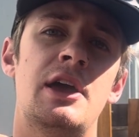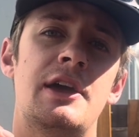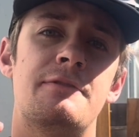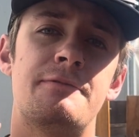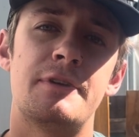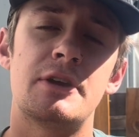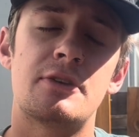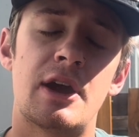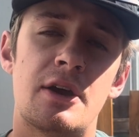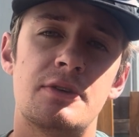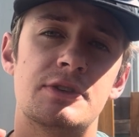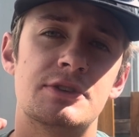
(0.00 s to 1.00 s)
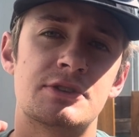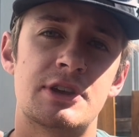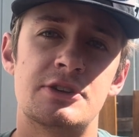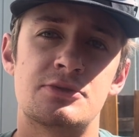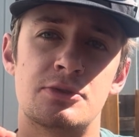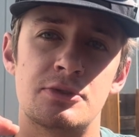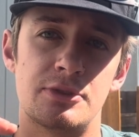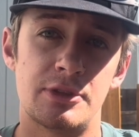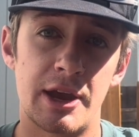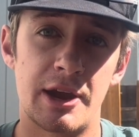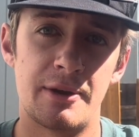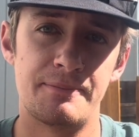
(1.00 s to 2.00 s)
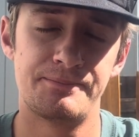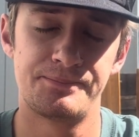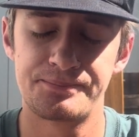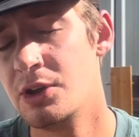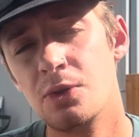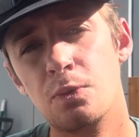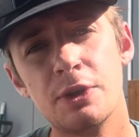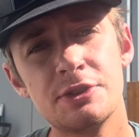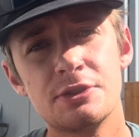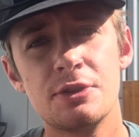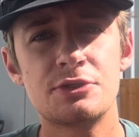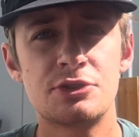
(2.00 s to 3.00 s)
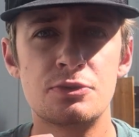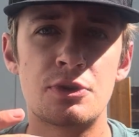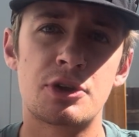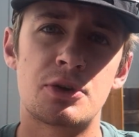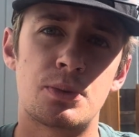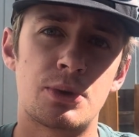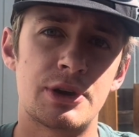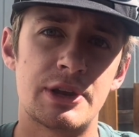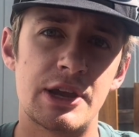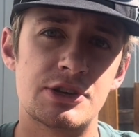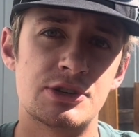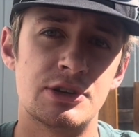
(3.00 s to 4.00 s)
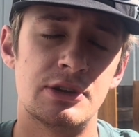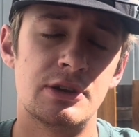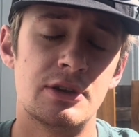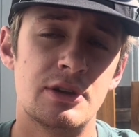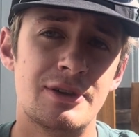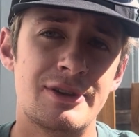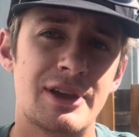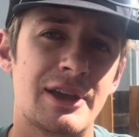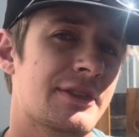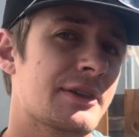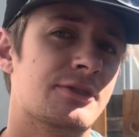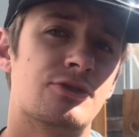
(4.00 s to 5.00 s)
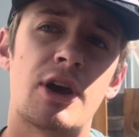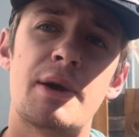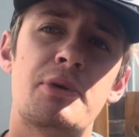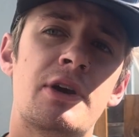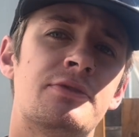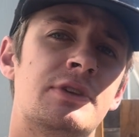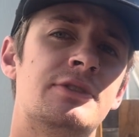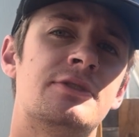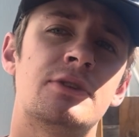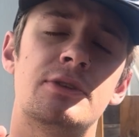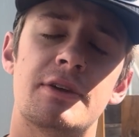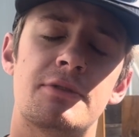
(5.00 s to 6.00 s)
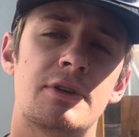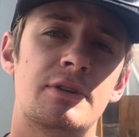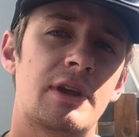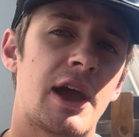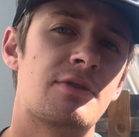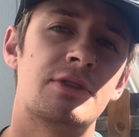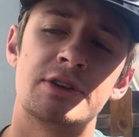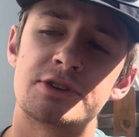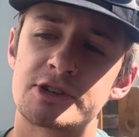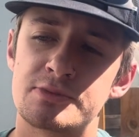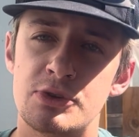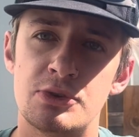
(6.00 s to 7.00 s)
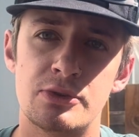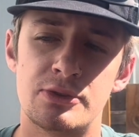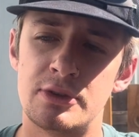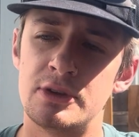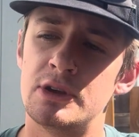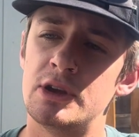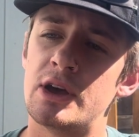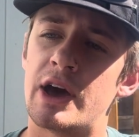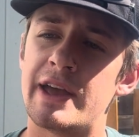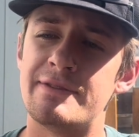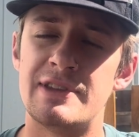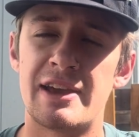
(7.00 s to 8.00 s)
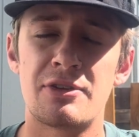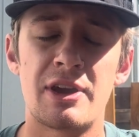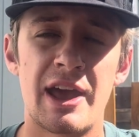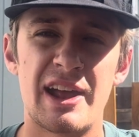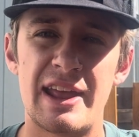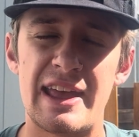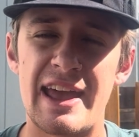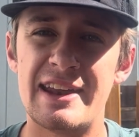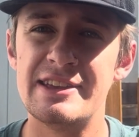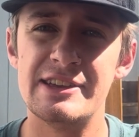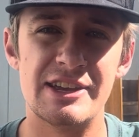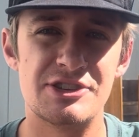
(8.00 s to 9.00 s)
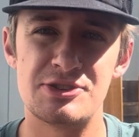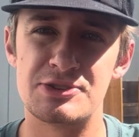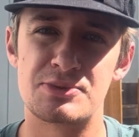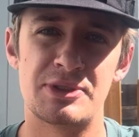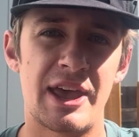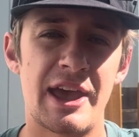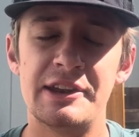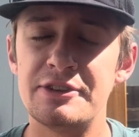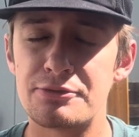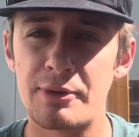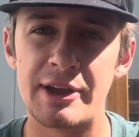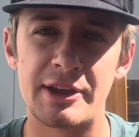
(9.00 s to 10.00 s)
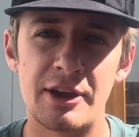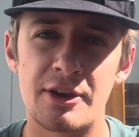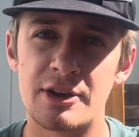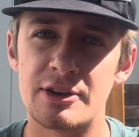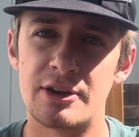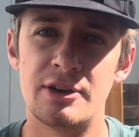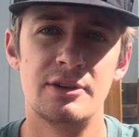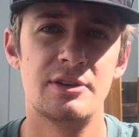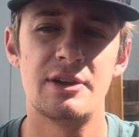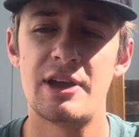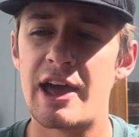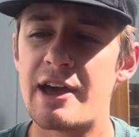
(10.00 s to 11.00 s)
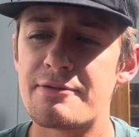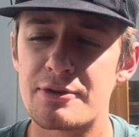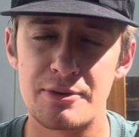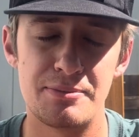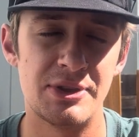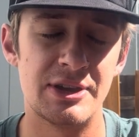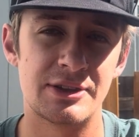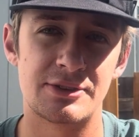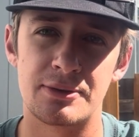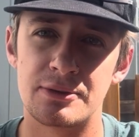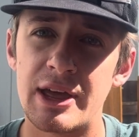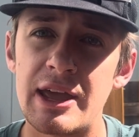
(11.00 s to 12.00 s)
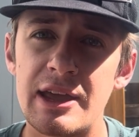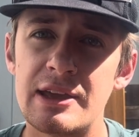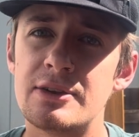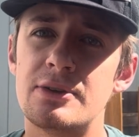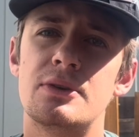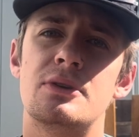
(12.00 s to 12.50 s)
and figure out the schedule there. Once those two are in coordination and the drop-off gets delivered, everything's smooth. I have never had any issues with any freight carrier ever being delayed